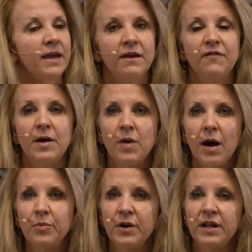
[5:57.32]
If I'm
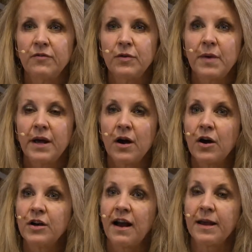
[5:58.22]
operating from my
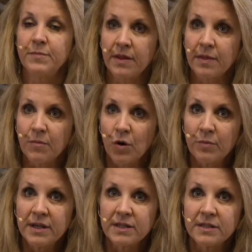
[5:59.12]
heart, I'm in the
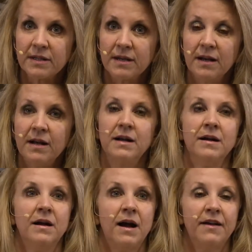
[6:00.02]
moment,
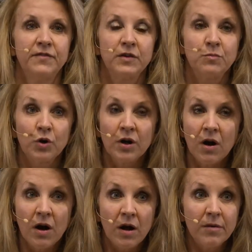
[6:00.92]
I feel more
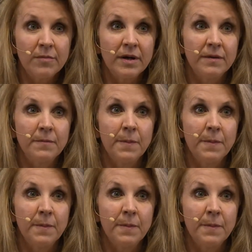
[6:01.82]
calm,